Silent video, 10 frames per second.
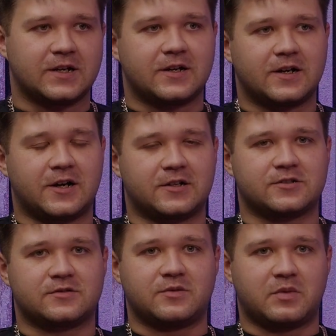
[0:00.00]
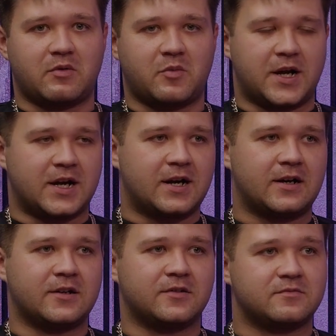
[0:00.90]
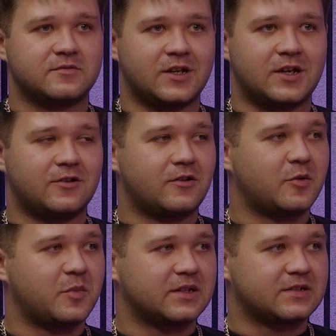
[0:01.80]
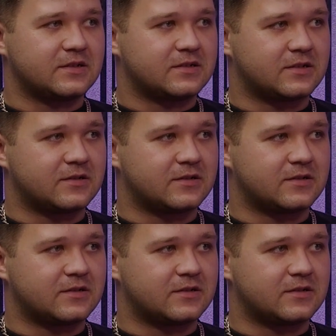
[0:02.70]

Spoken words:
I just went with my heart and not looked back since,